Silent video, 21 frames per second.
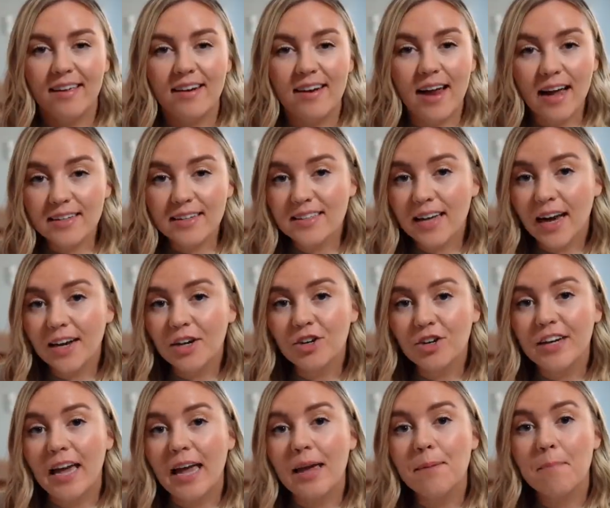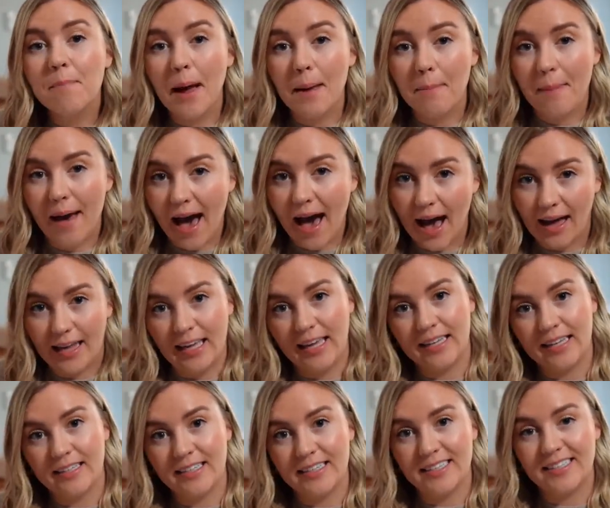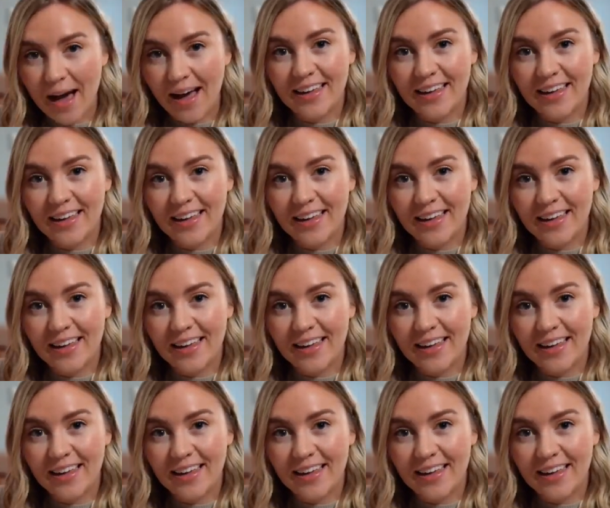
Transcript: Then next I create my packing list.